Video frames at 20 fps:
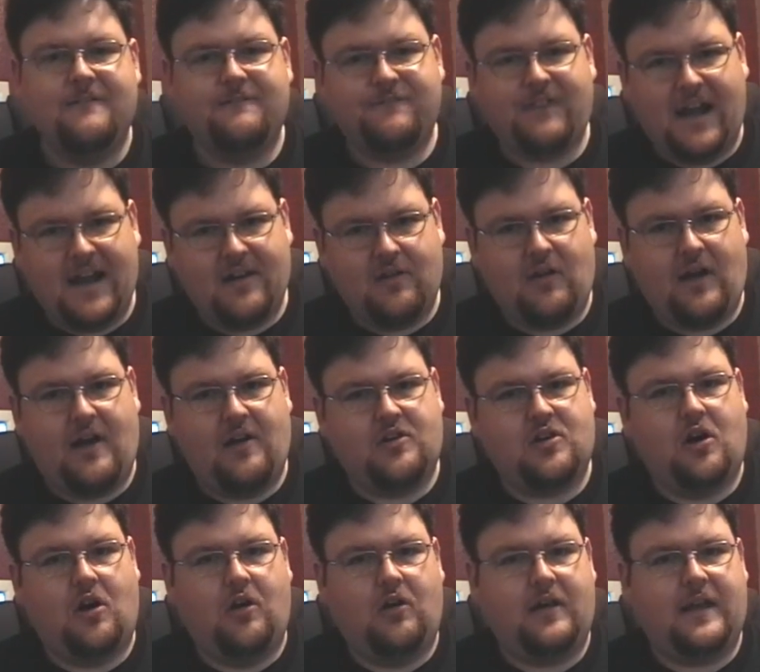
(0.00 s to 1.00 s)
final
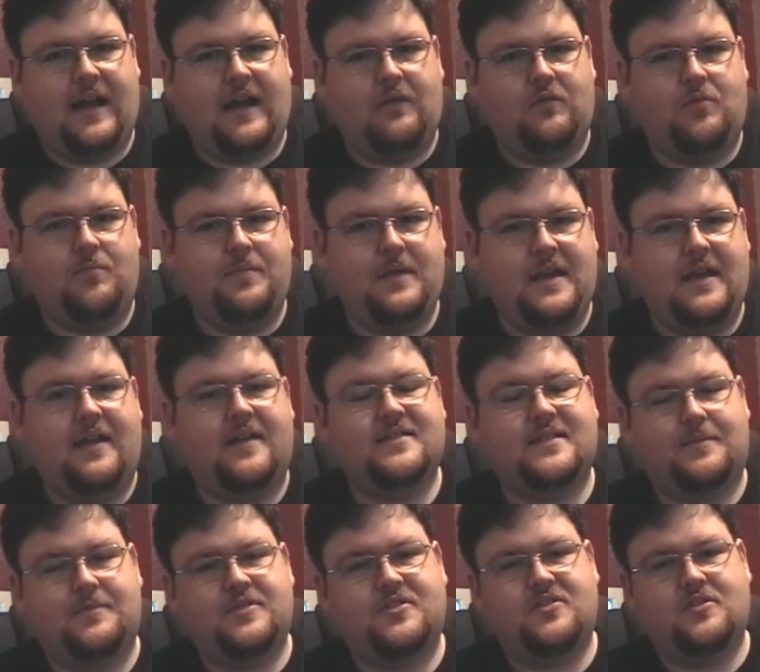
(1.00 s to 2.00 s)
alcohol count will be, because
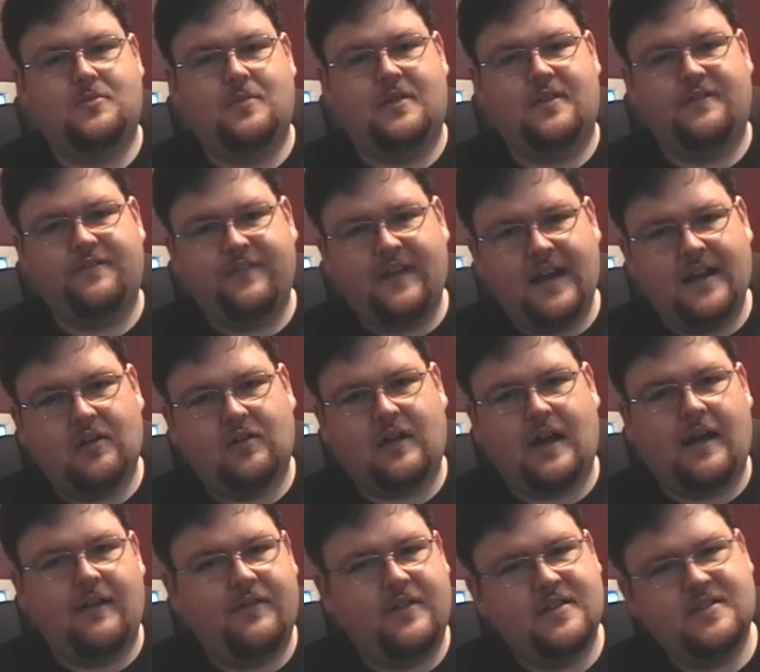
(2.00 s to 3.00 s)
I'm assuming the final
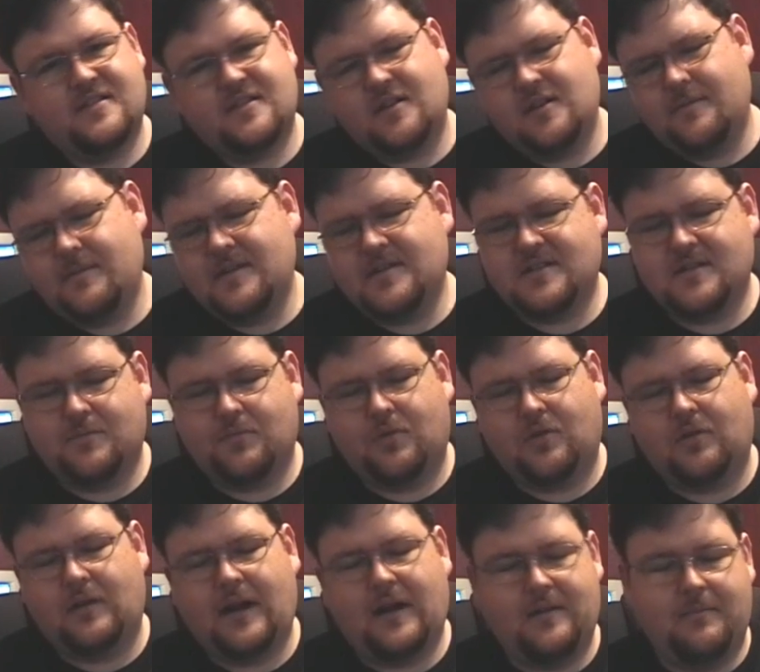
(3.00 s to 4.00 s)
gravity is going to be
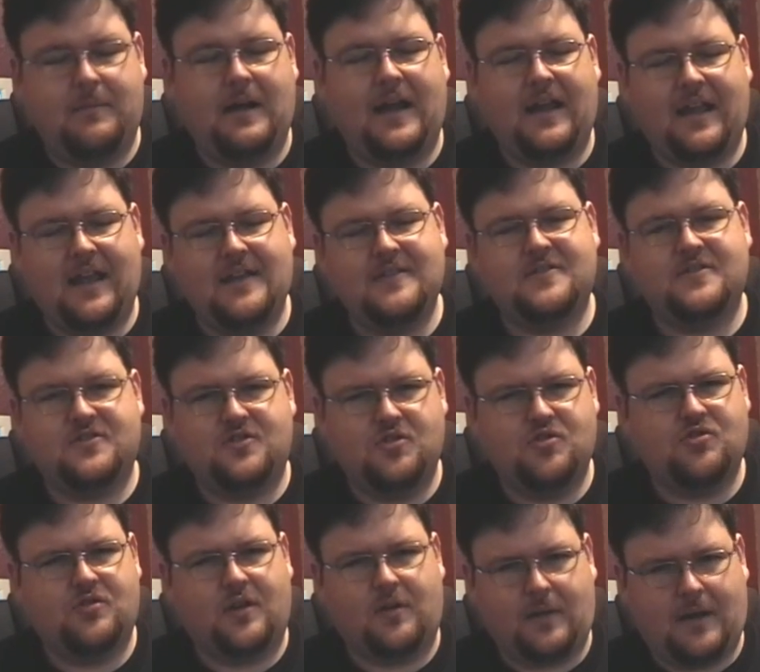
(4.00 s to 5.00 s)
somewhere around, in my case, it's
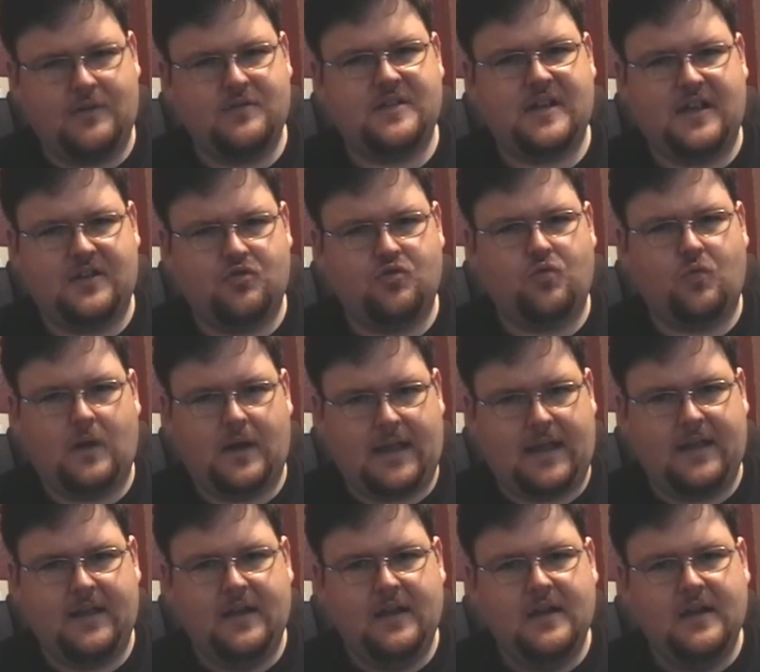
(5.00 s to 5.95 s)
usually around 1020.